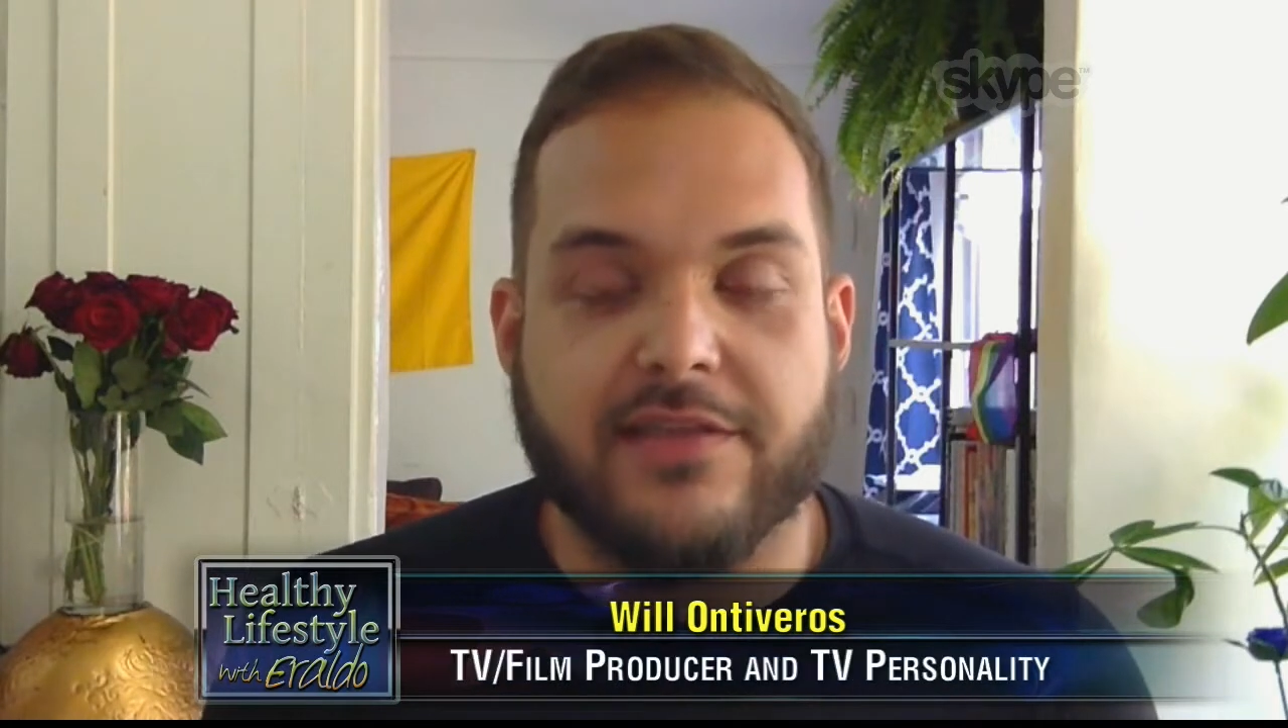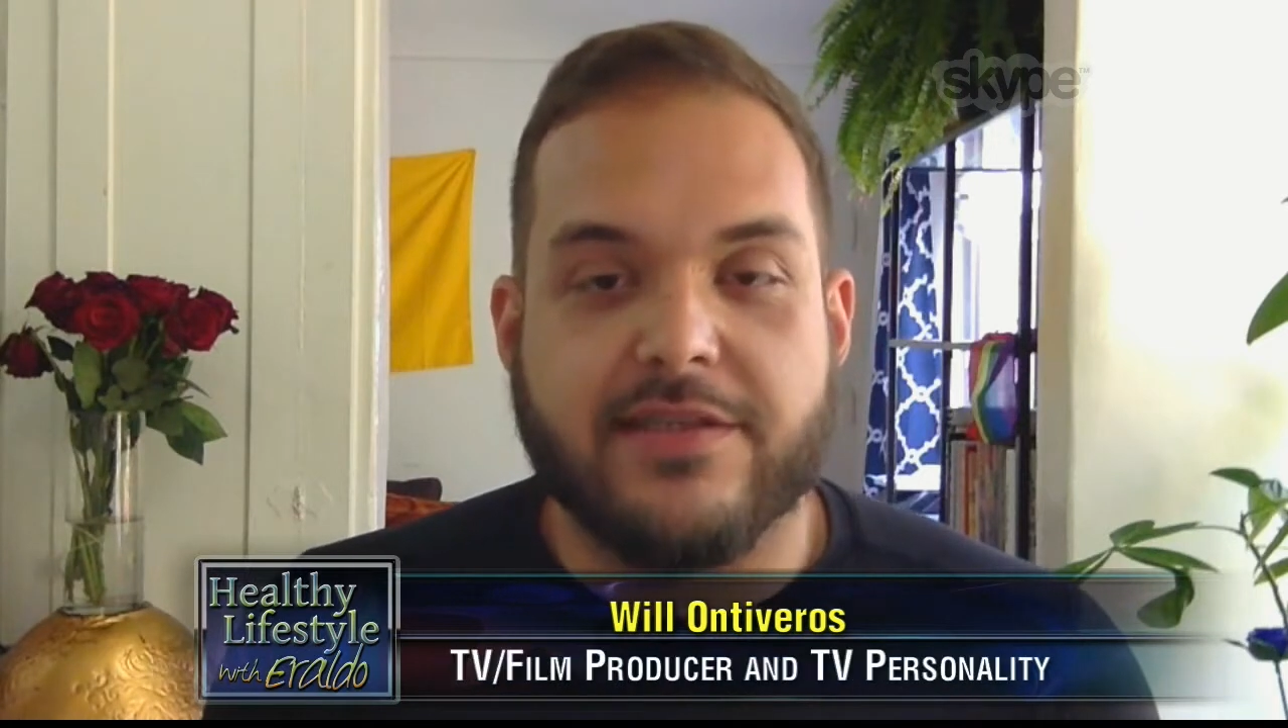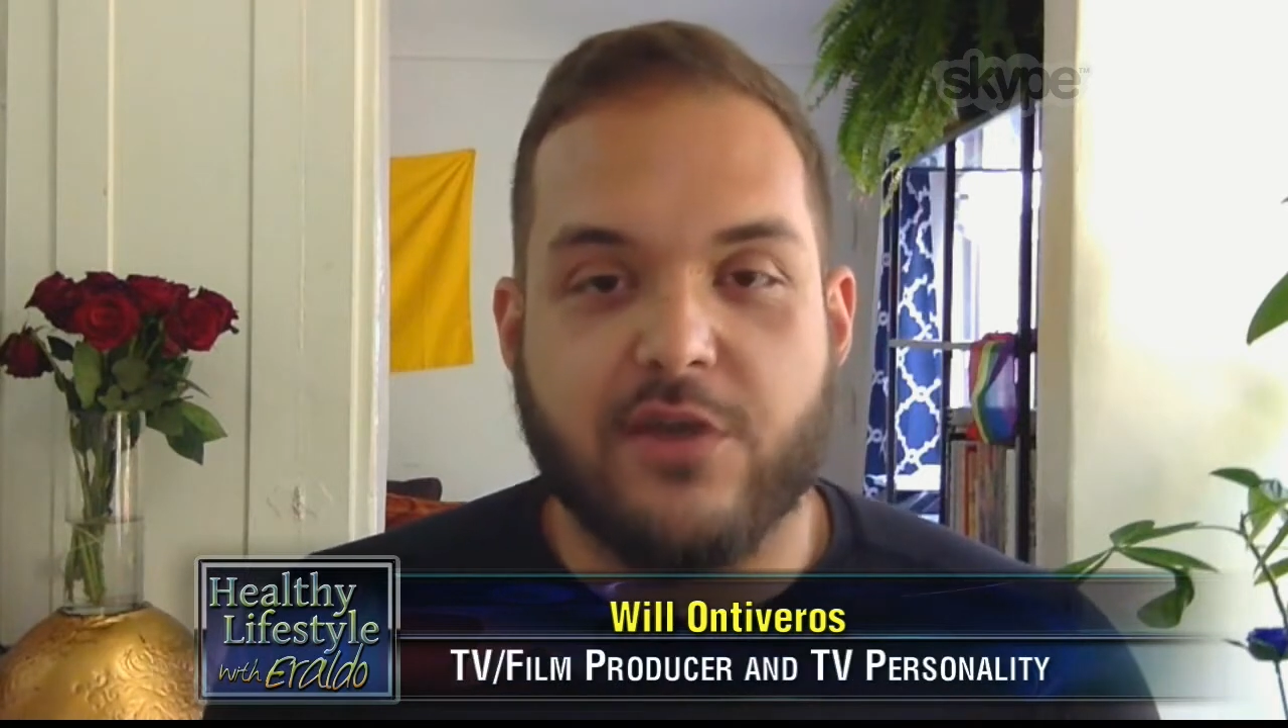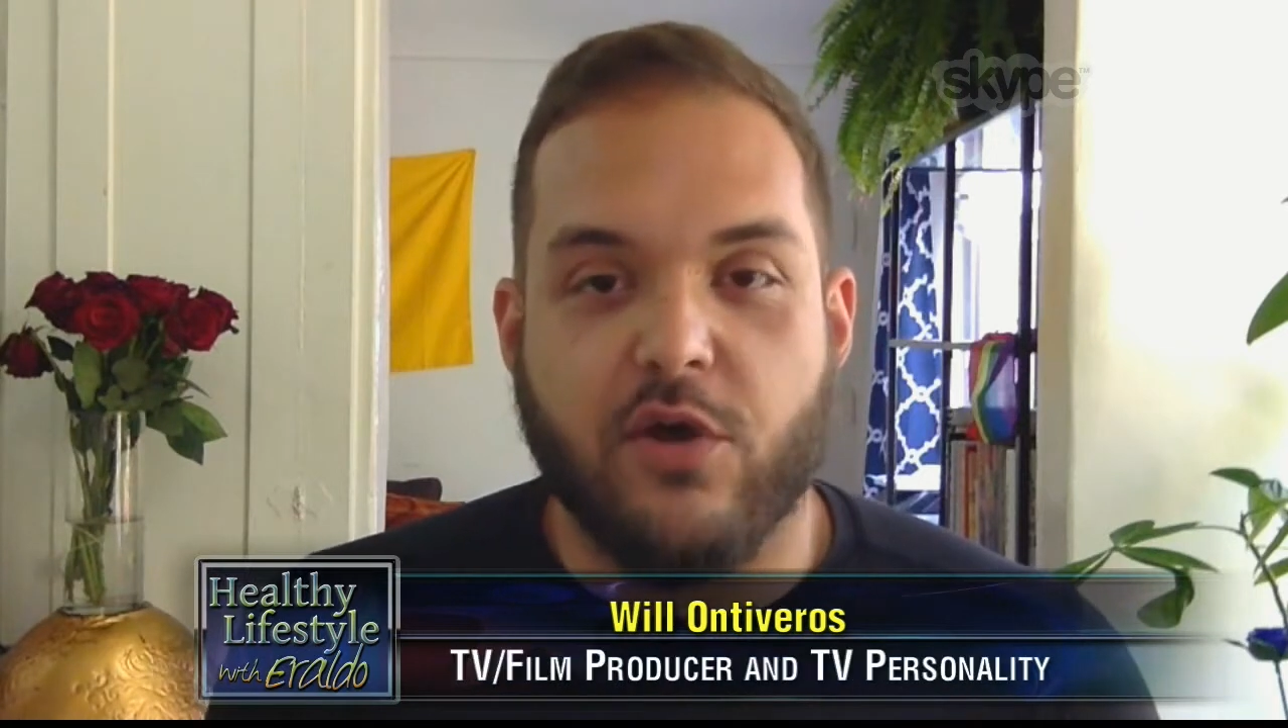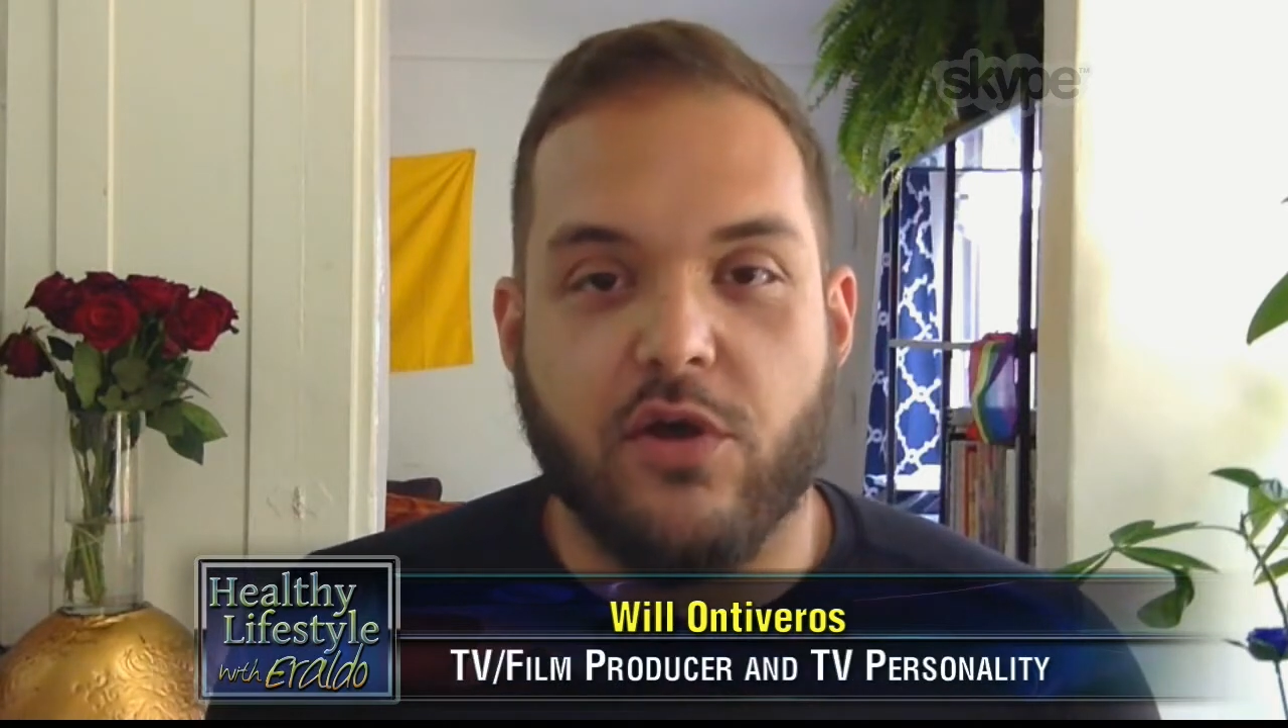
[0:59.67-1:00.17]
and
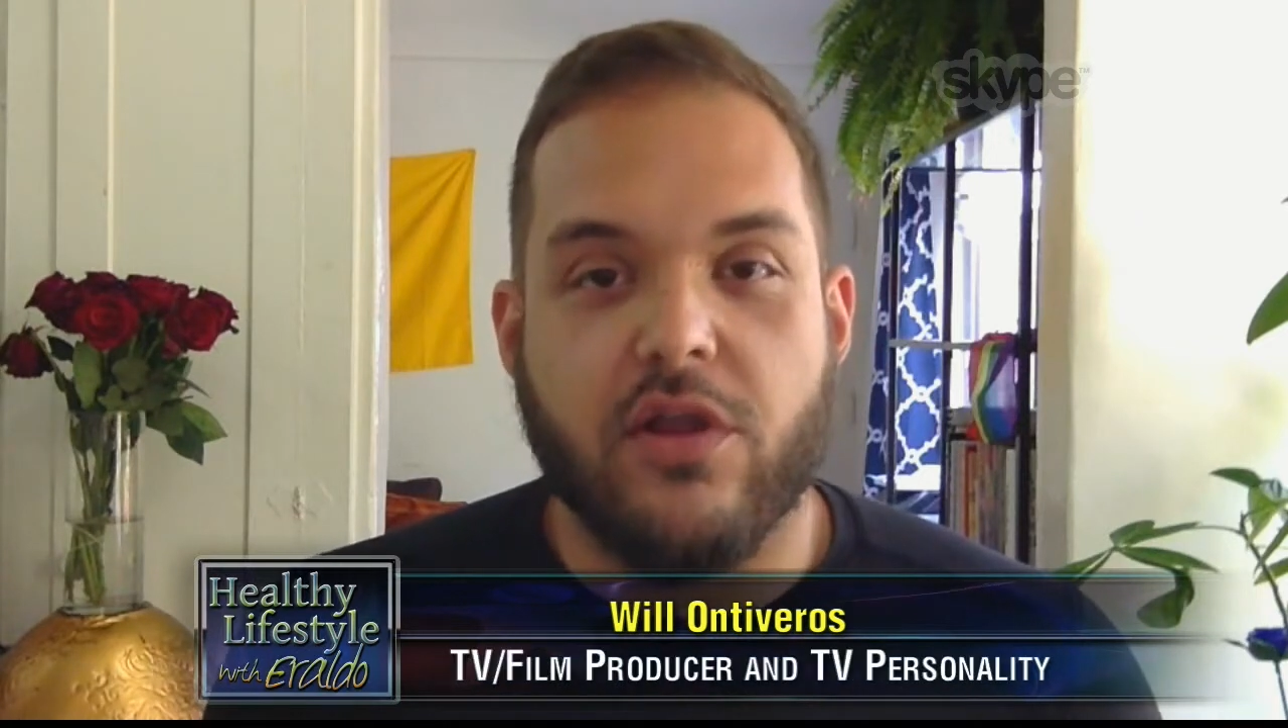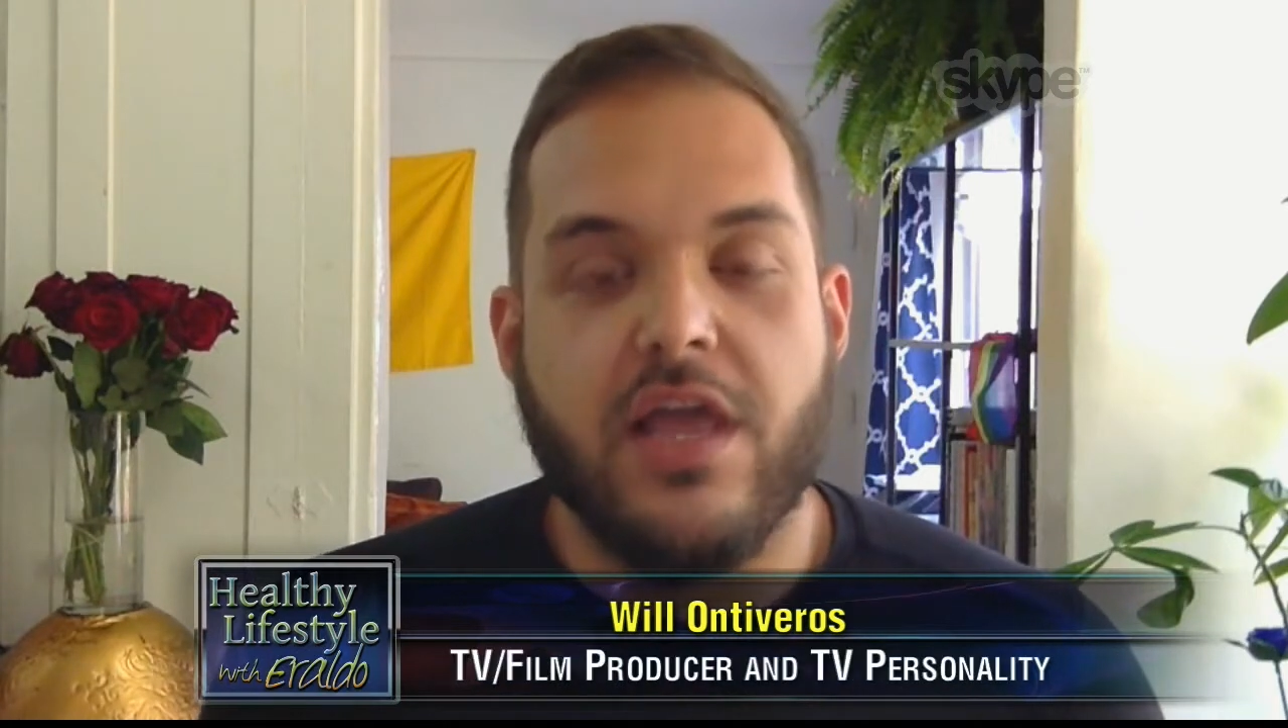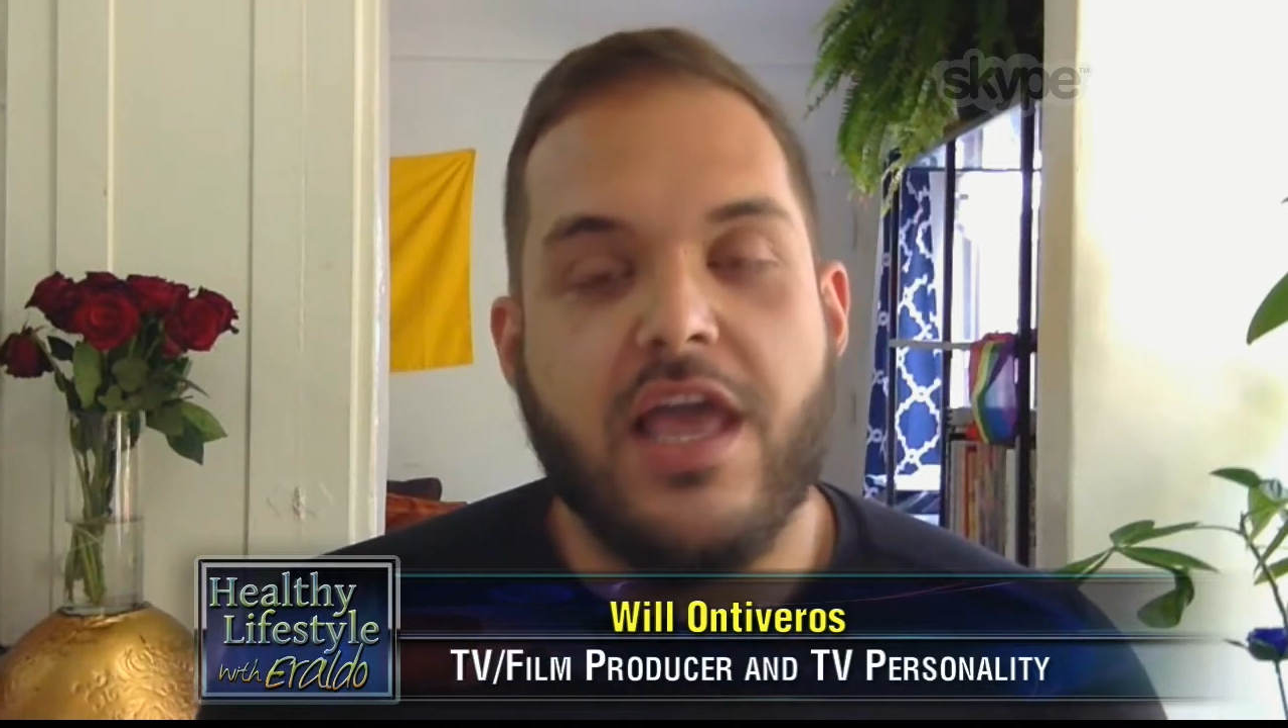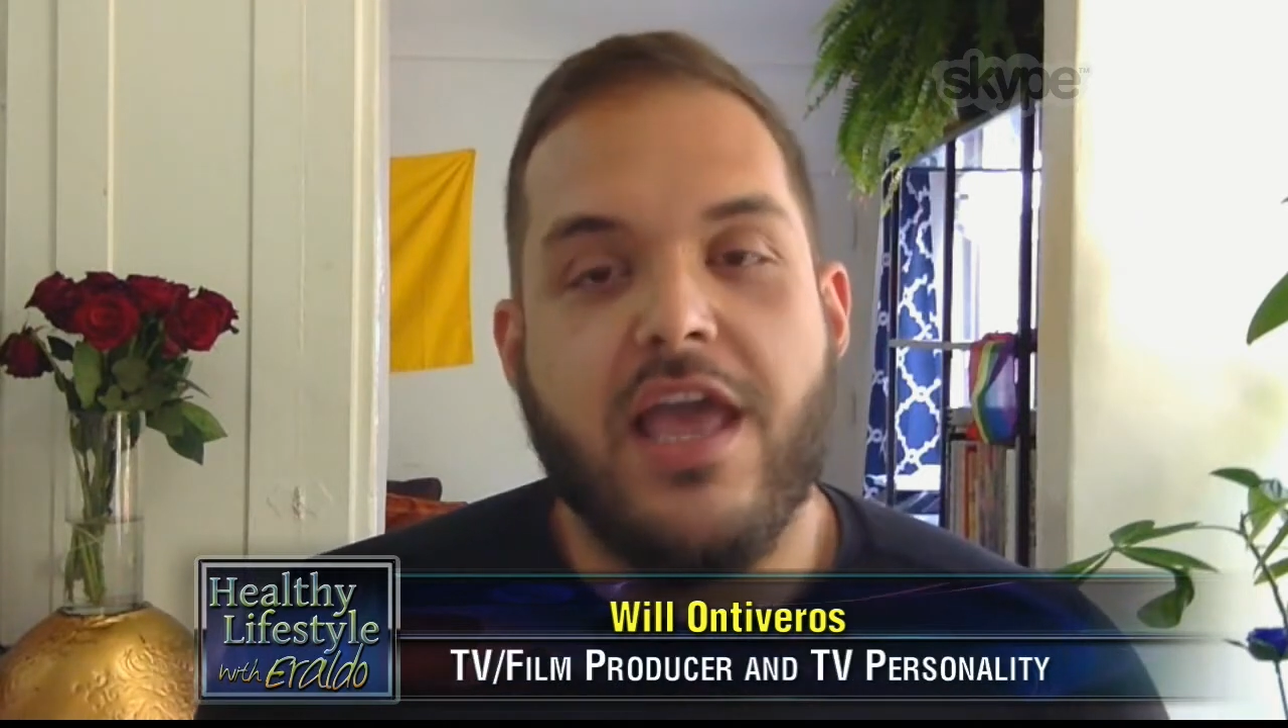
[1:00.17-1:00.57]
soul